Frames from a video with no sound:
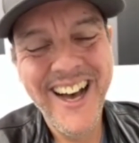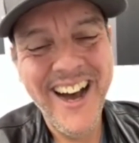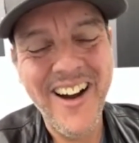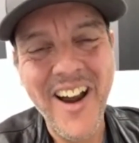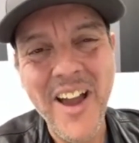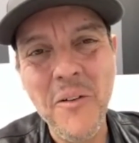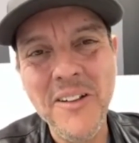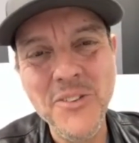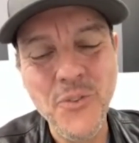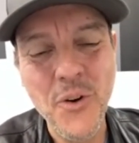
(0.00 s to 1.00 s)
All right. Well,
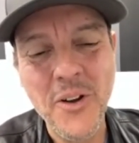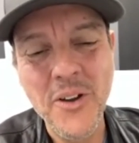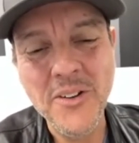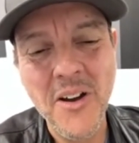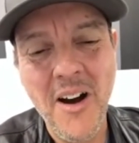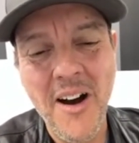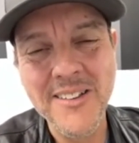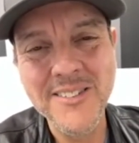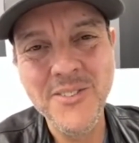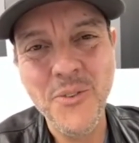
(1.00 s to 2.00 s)
it's for a good
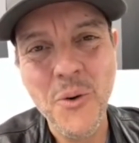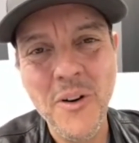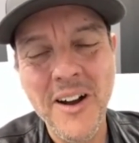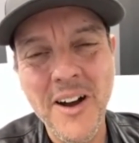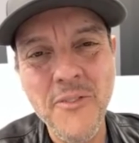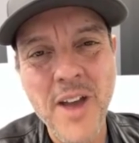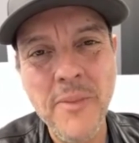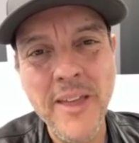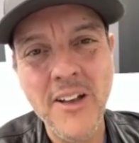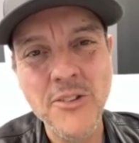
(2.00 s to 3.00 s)
cause, for a
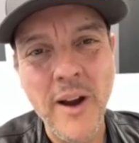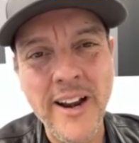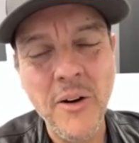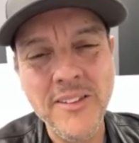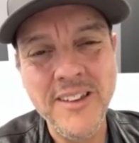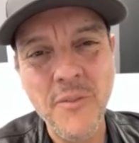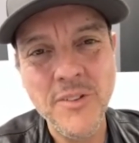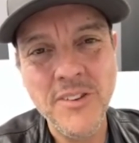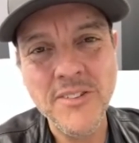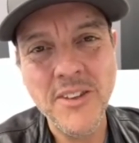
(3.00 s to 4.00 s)
family house right here in San
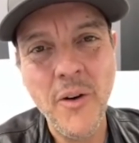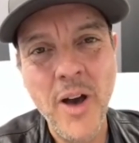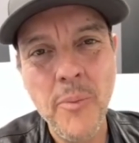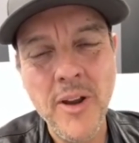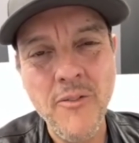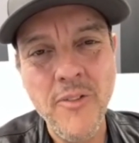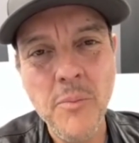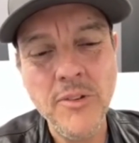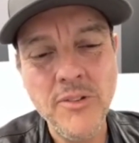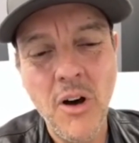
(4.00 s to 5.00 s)
Francisco, helping out
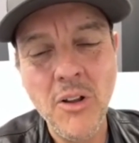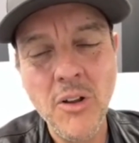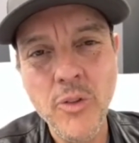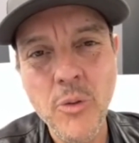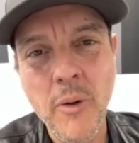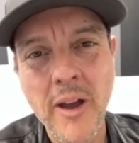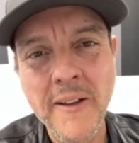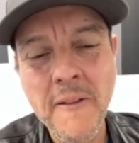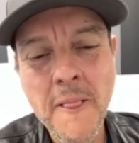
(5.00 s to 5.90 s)
families all over the Bay.